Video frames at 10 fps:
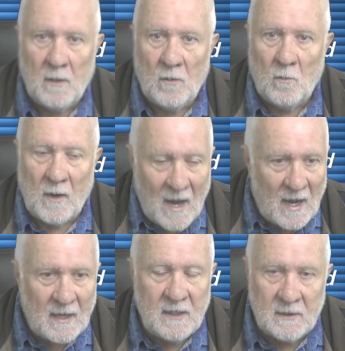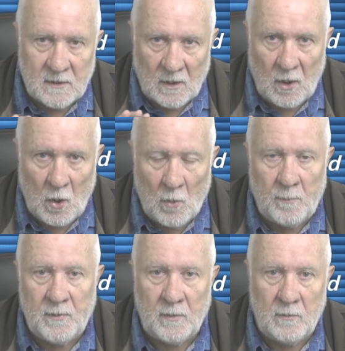We are here to
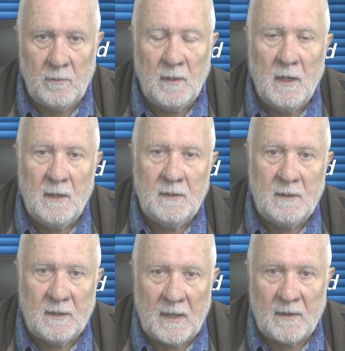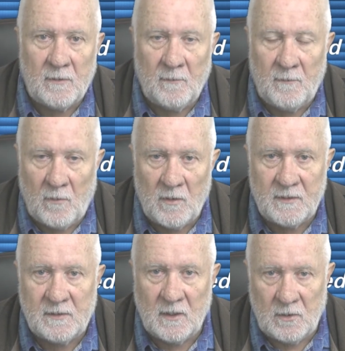help you to get the
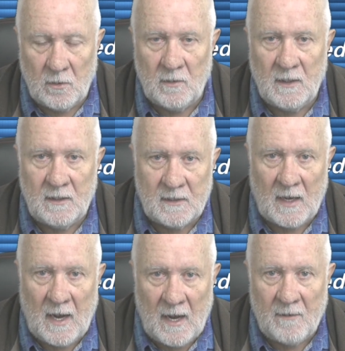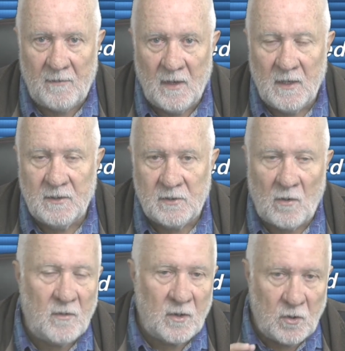voice that you need to have so
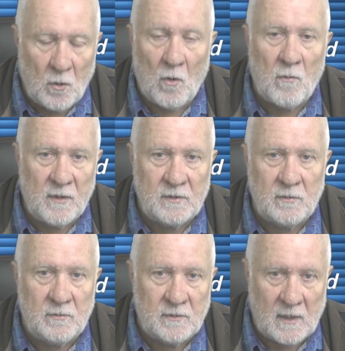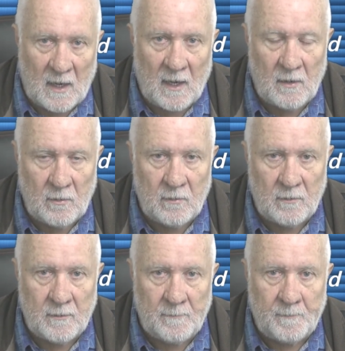that your issues are heard.